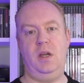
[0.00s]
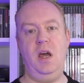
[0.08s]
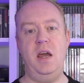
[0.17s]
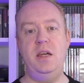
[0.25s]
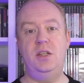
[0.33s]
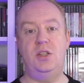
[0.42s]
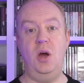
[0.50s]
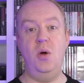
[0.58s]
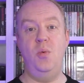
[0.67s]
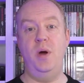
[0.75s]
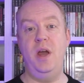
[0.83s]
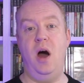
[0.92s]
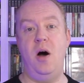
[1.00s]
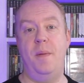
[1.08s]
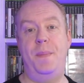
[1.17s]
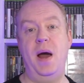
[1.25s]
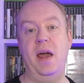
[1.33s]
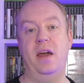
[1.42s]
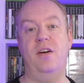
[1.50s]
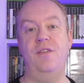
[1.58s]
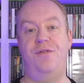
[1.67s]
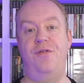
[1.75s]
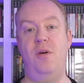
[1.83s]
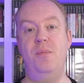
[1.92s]
Okay, so we are back
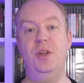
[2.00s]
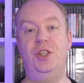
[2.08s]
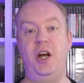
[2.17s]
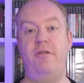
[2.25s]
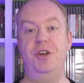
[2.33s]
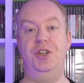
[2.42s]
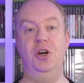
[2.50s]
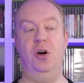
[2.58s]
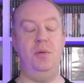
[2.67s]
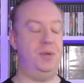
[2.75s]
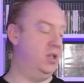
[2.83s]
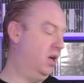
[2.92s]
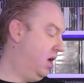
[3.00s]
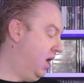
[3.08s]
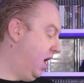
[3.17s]
from the charity shops